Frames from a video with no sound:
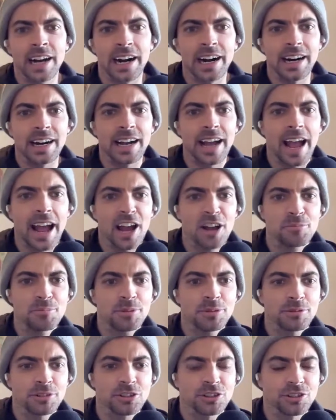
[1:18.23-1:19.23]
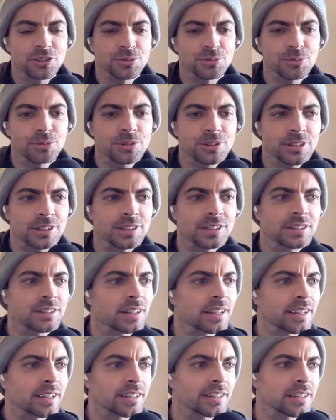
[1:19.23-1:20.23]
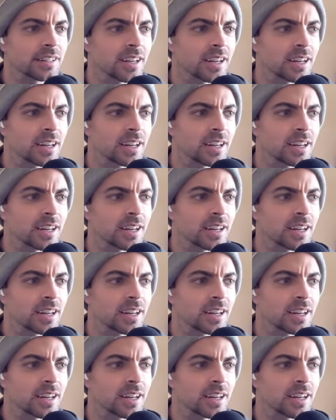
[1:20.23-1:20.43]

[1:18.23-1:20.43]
app, which is really slick.